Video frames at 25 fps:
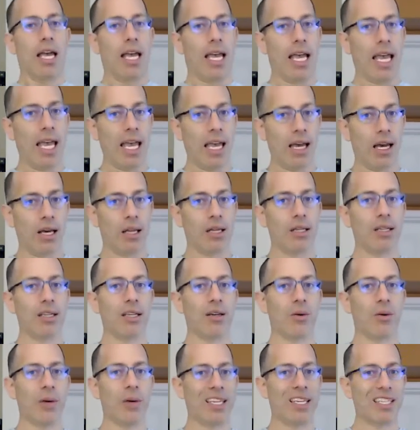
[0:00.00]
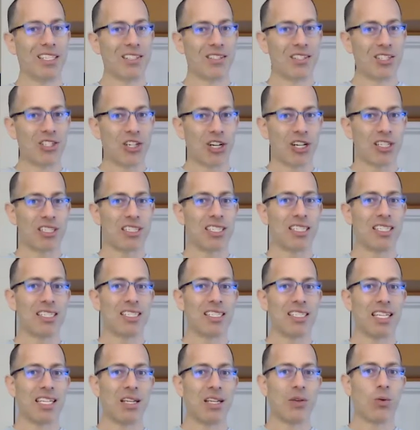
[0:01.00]
And we can start to
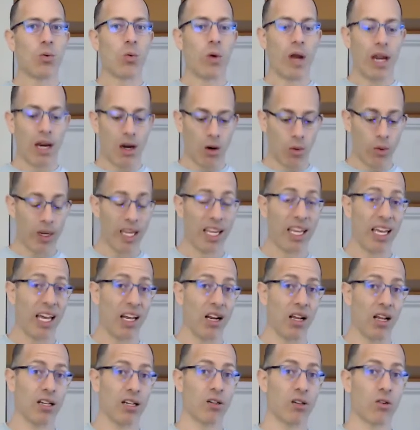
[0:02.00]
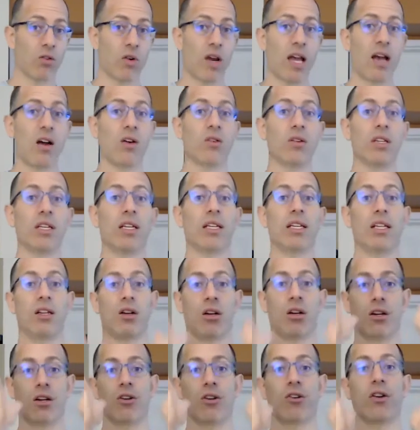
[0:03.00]
see where we get ungrounded in
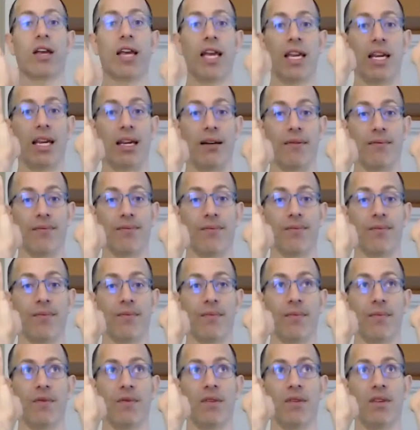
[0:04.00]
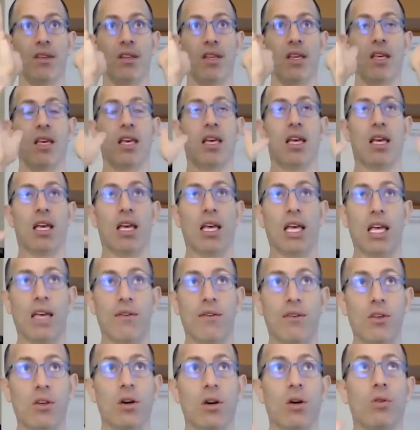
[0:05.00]
our creating.
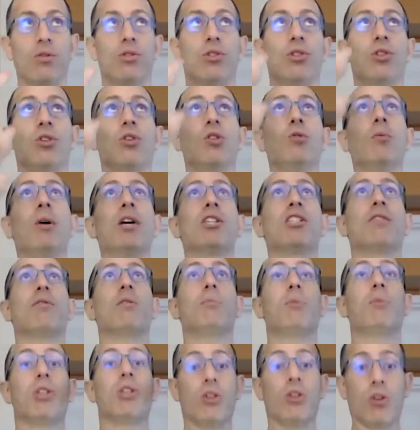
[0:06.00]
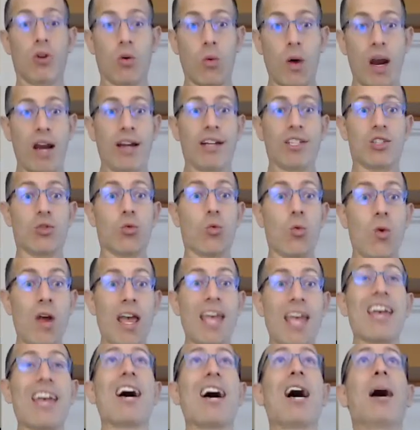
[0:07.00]
If you go too much, if you put your awareness
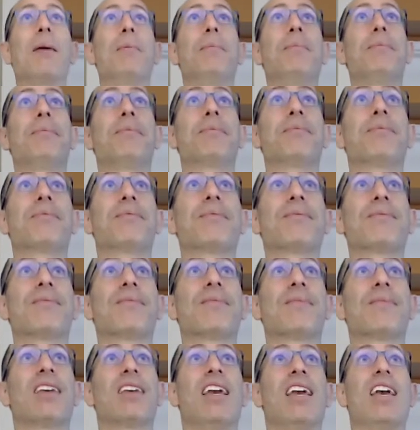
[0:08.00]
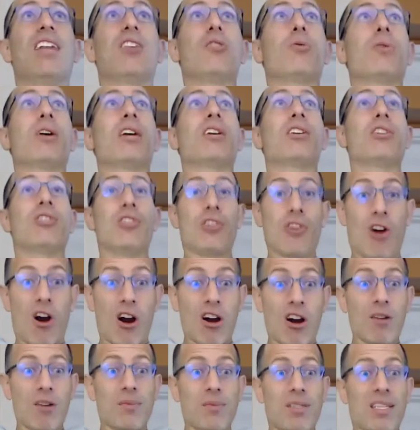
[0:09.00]
way up and you raise your
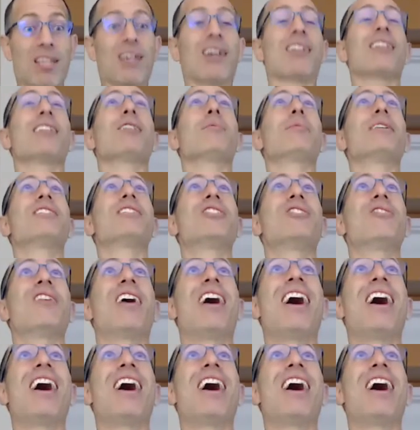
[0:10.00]
arms a little bit too